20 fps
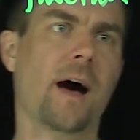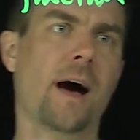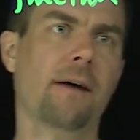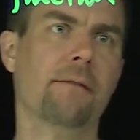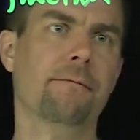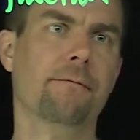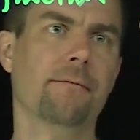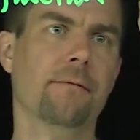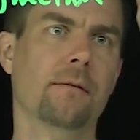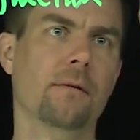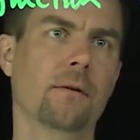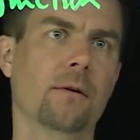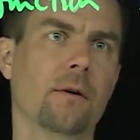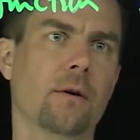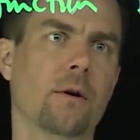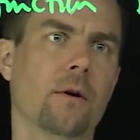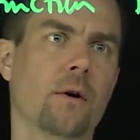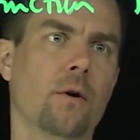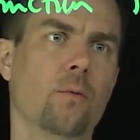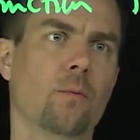f,
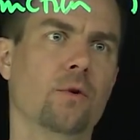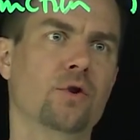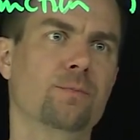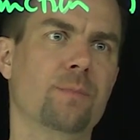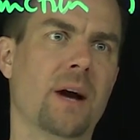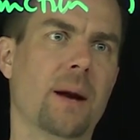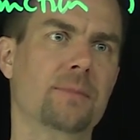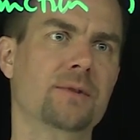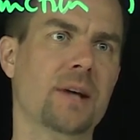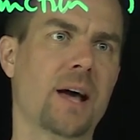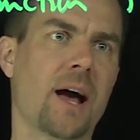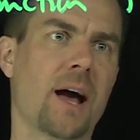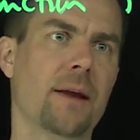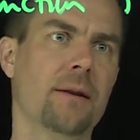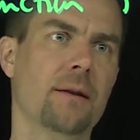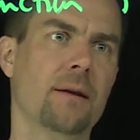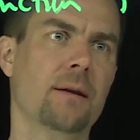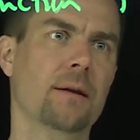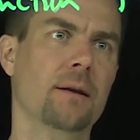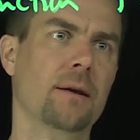which maps
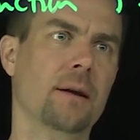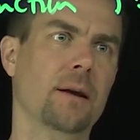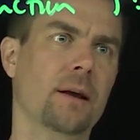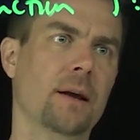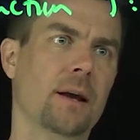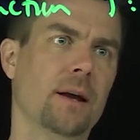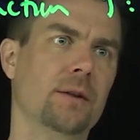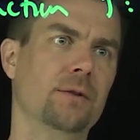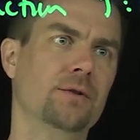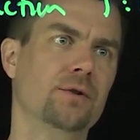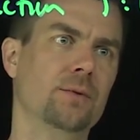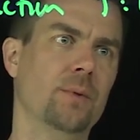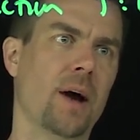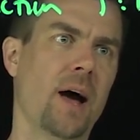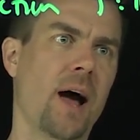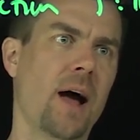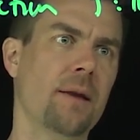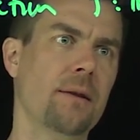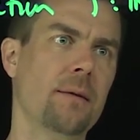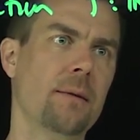n into
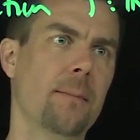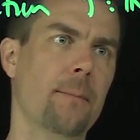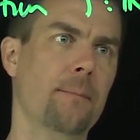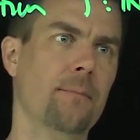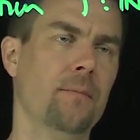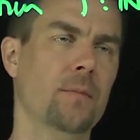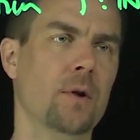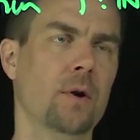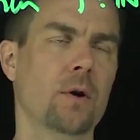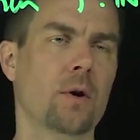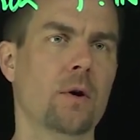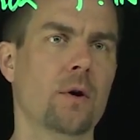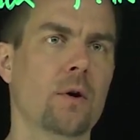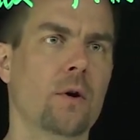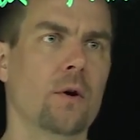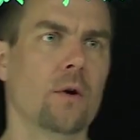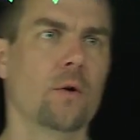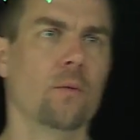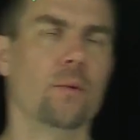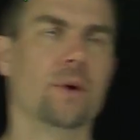n,
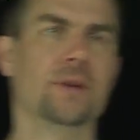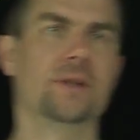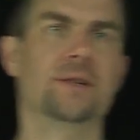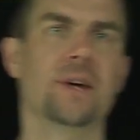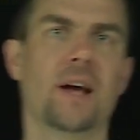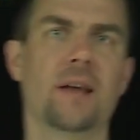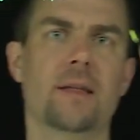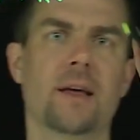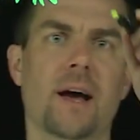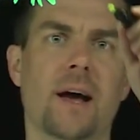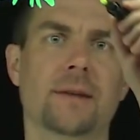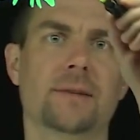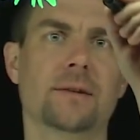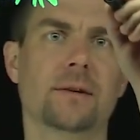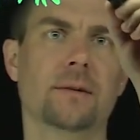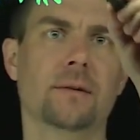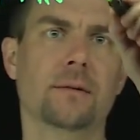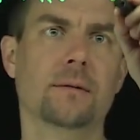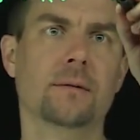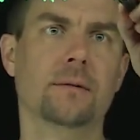we say
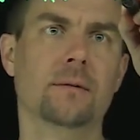that